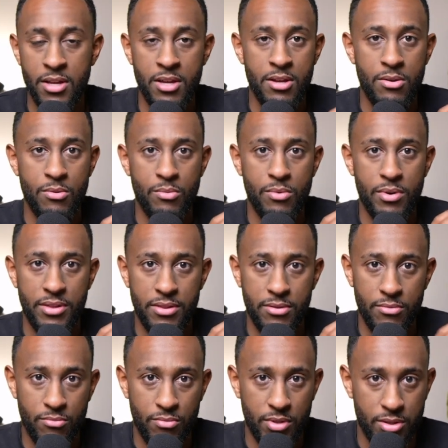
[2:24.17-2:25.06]
with
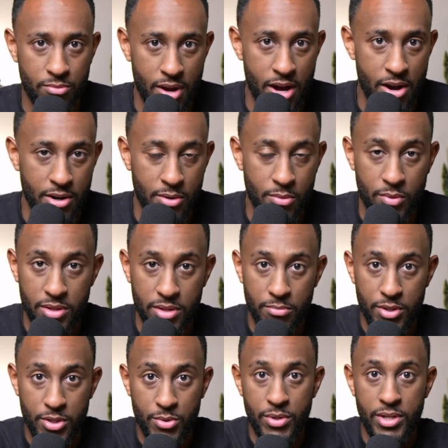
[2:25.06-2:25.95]
with routing with,
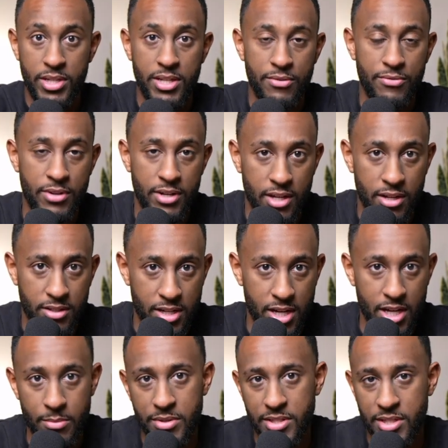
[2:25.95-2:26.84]
between different
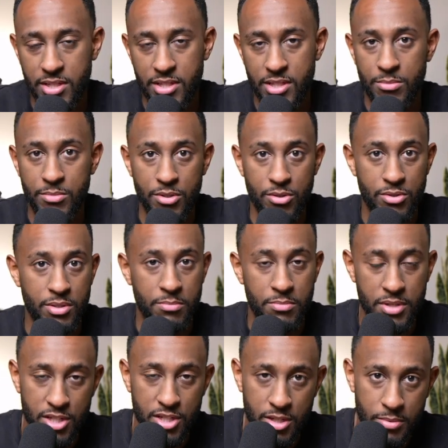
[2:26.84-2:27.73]
autonomous systems using
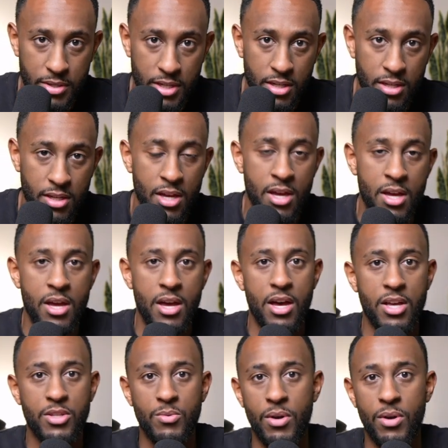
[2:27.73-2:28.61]
BGP, as
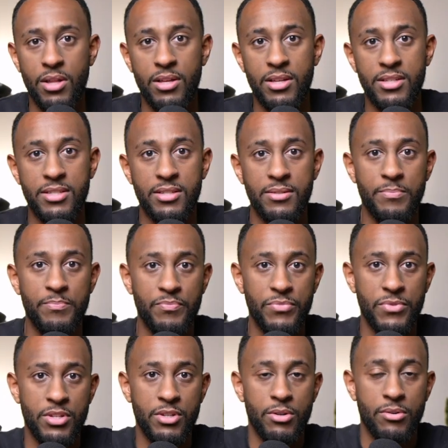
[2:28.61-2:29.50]
well as you
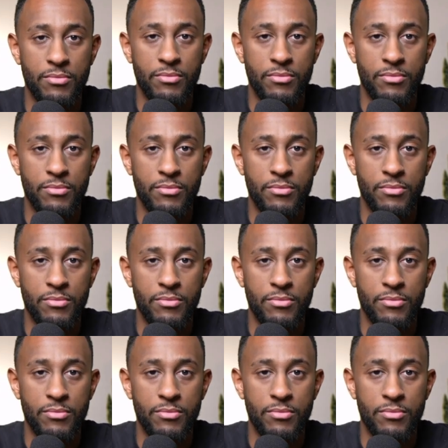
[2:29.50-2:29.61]
know